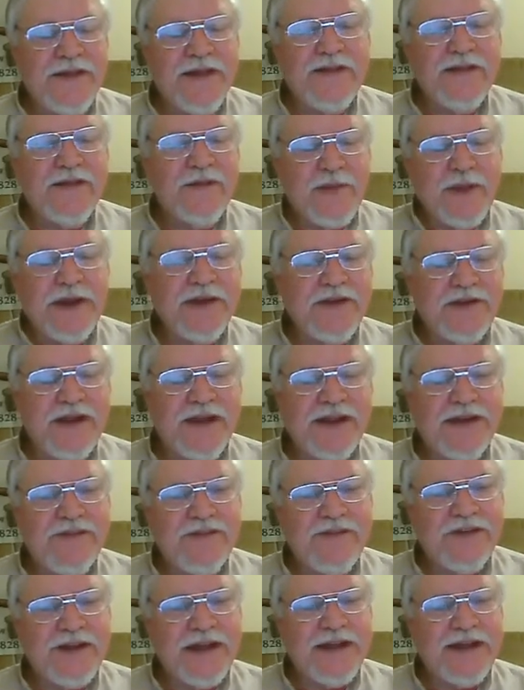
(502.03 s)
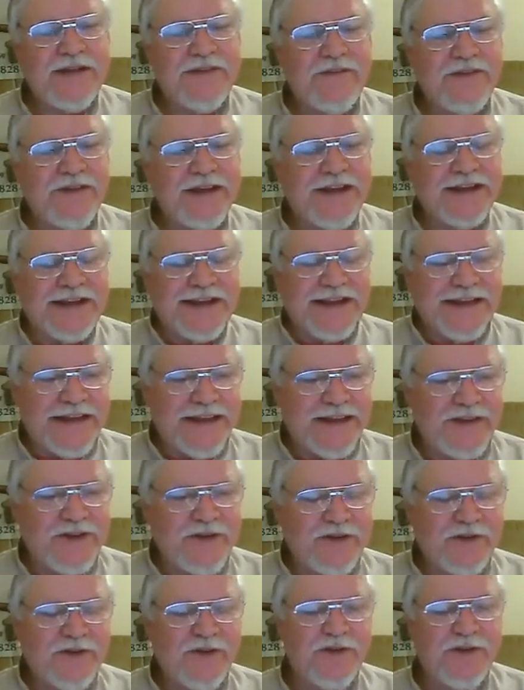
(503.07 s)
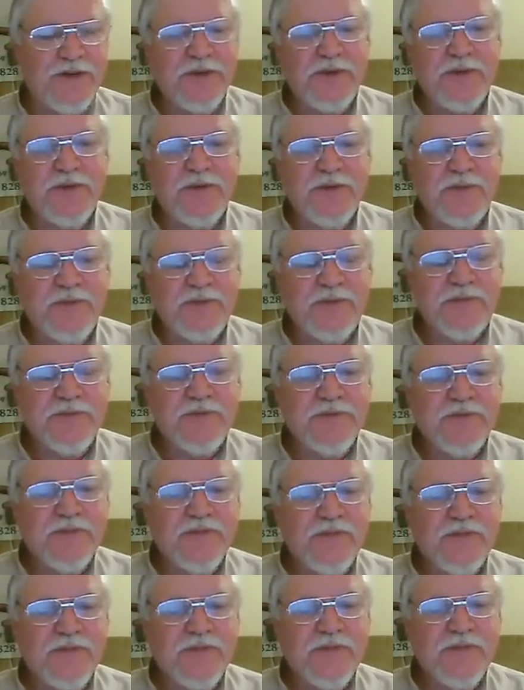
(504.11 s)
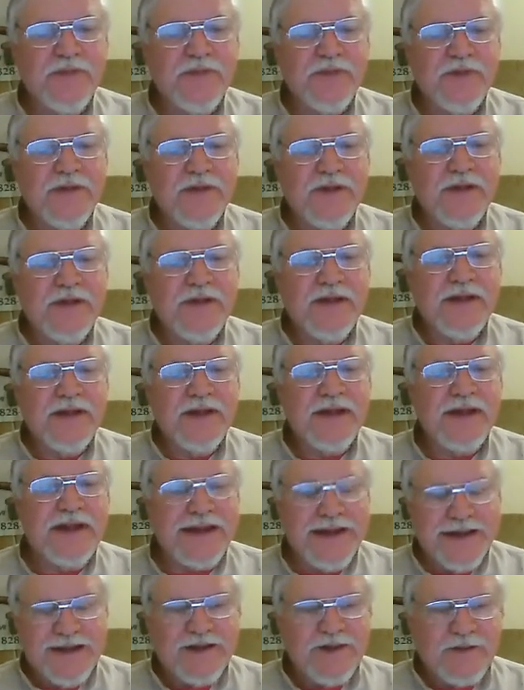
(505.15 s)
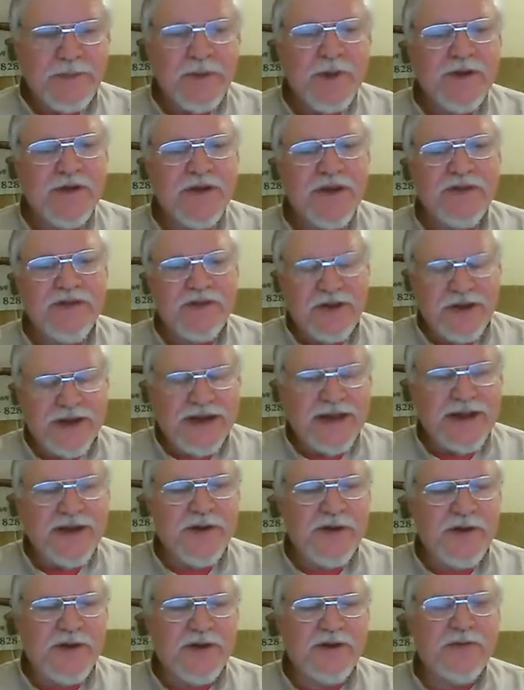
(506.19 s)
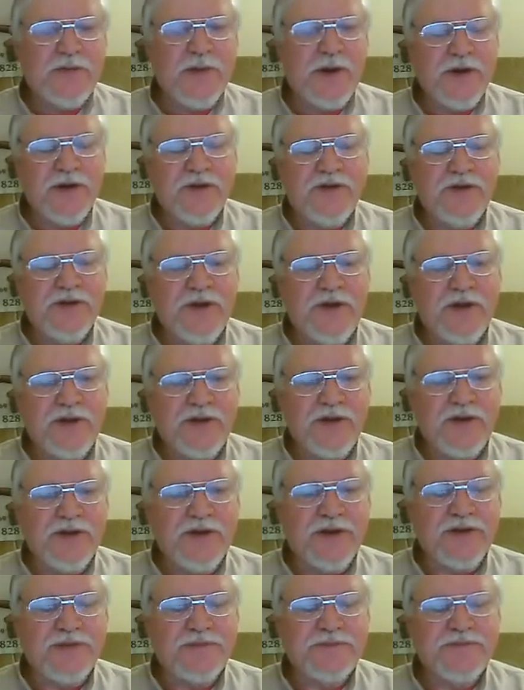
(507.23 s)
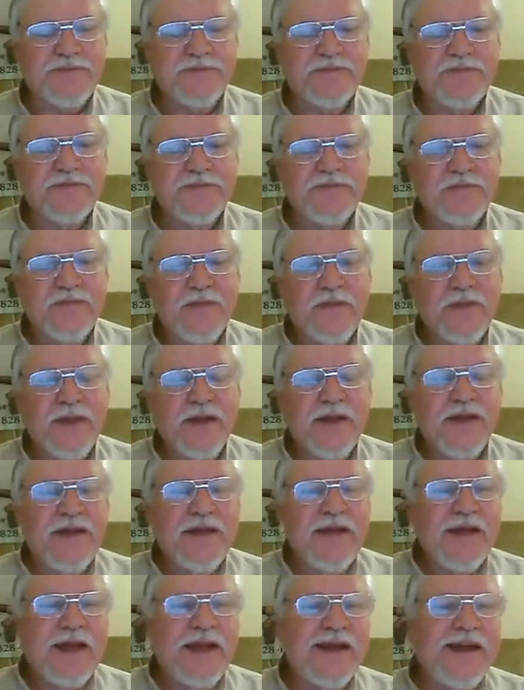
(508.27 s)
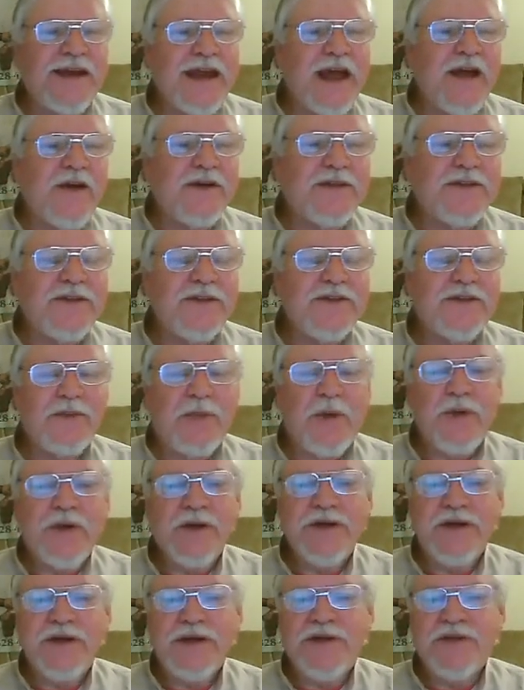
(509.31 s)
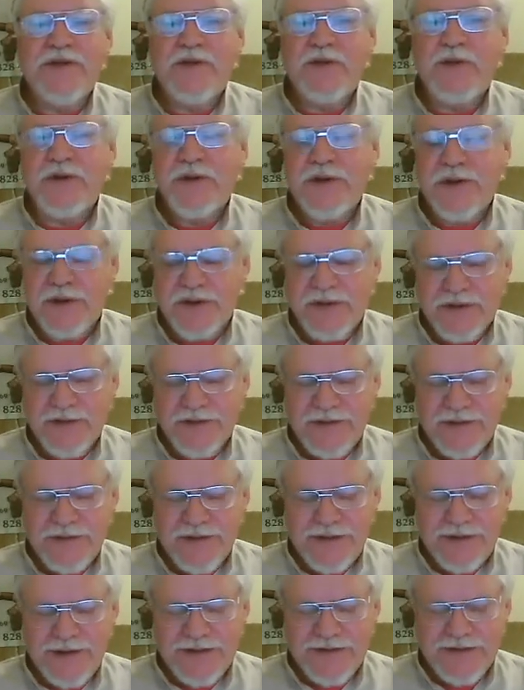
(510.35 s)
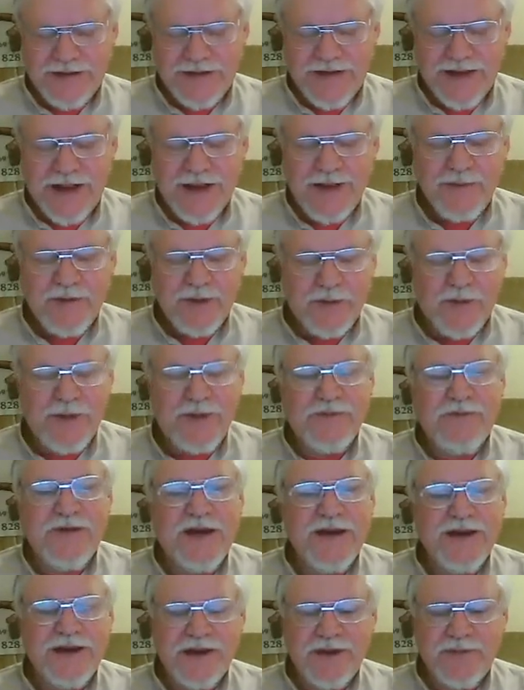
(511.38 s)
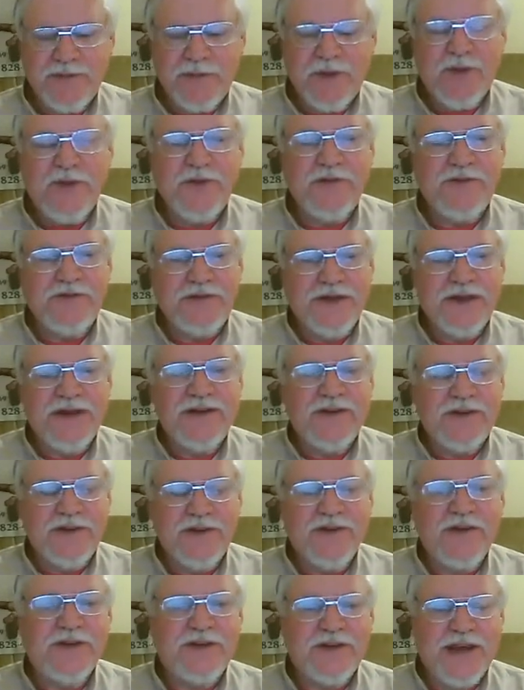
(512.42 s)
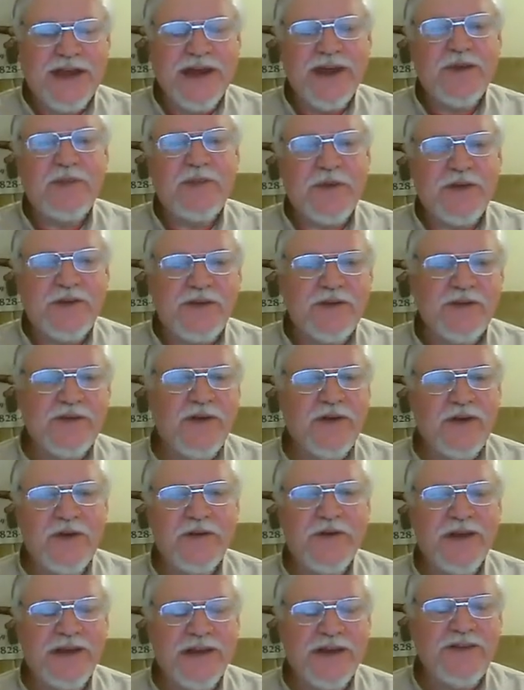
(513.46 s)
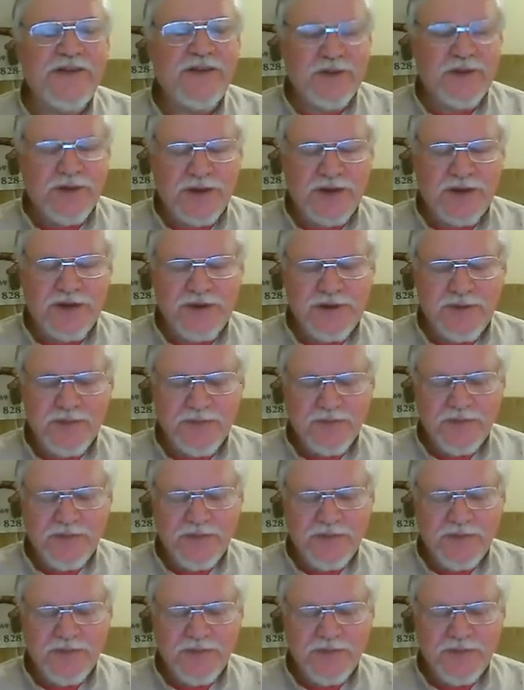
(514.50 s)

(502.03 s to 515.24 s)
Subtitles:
then the meditative state leads to an experience, an inner experience called yoga. And now at this point in the world, at the time that we finally moved into this campus on the East Ridge